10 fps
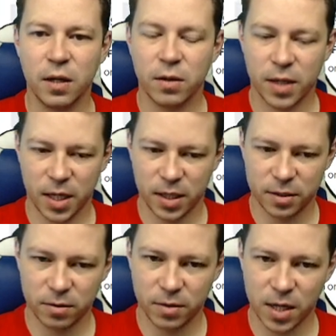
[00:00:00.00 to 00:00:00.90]
Okay,
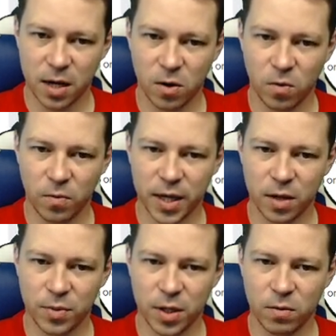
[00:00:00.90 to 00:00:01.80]
so now we
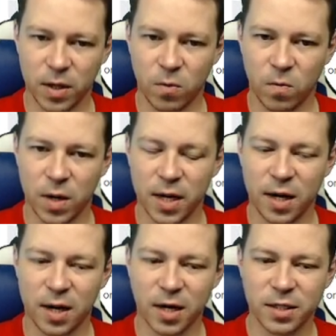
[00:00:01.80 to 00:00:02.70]
can beat only one
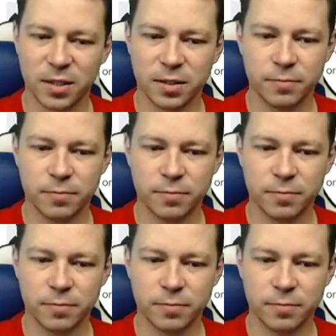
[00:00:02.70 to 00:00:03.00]
heart.